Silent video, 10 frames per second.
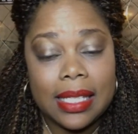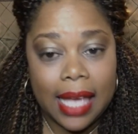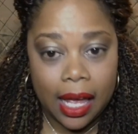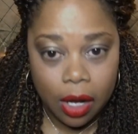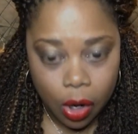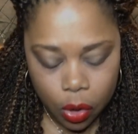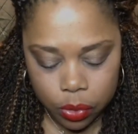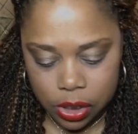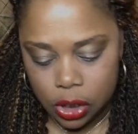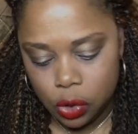got her
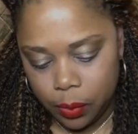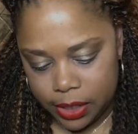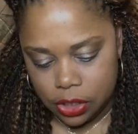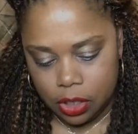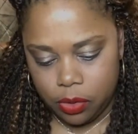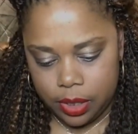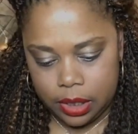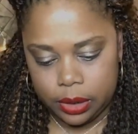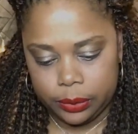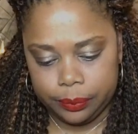own situation
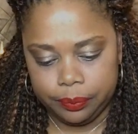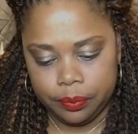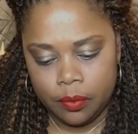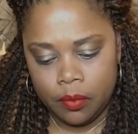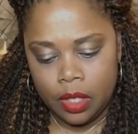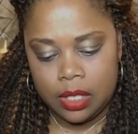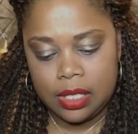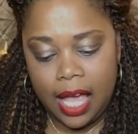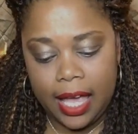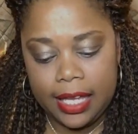going on.
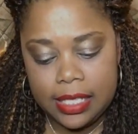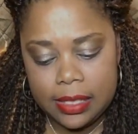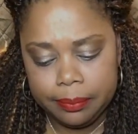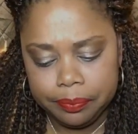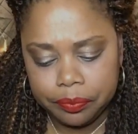Sykes